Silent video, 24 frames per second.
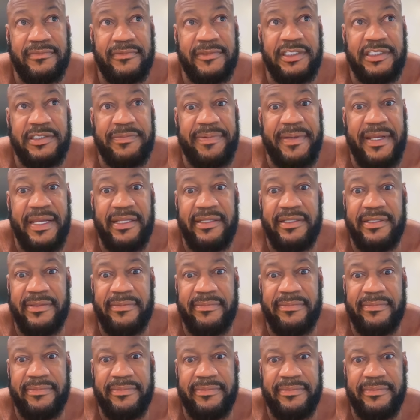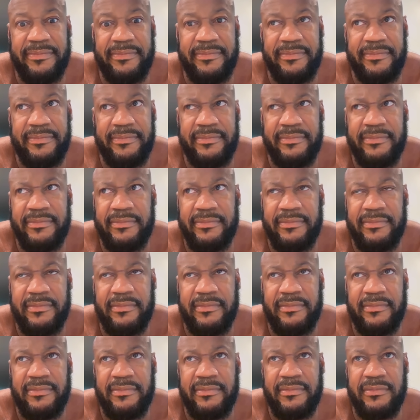Just paint them.
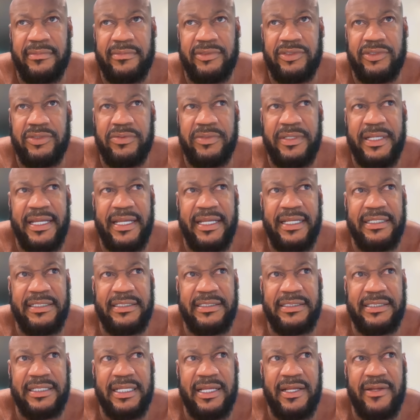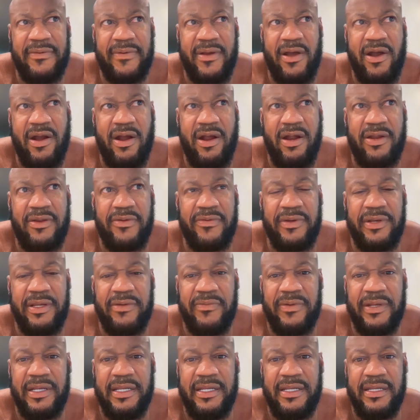2 days of arguing
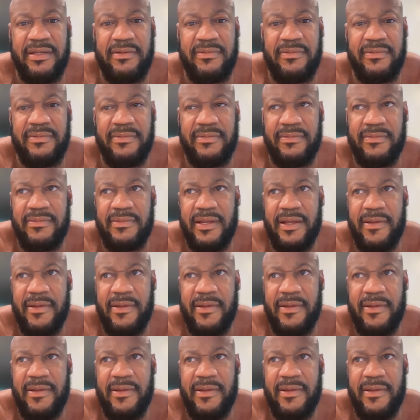it with him